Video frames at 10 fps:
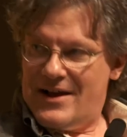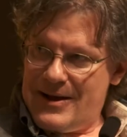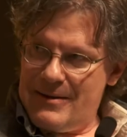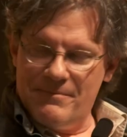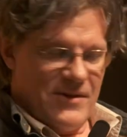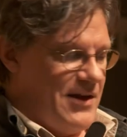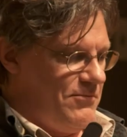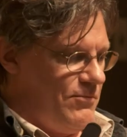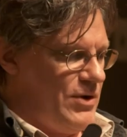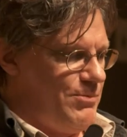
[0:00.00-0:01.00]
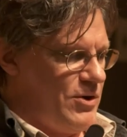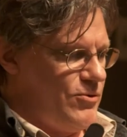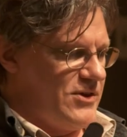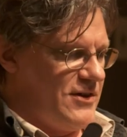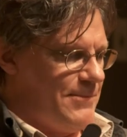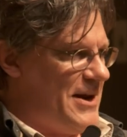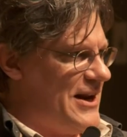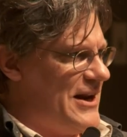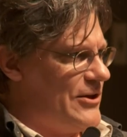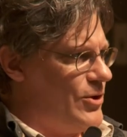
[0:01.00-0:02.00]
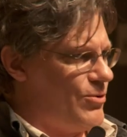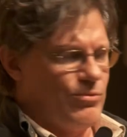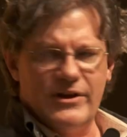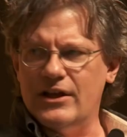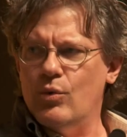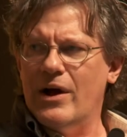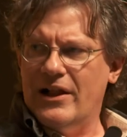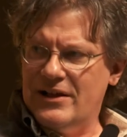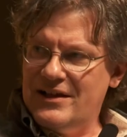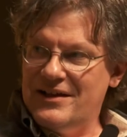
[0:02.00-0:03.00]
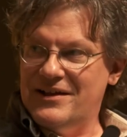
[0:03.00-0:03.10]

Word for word: Um, it reproduces a pen and ink look really well,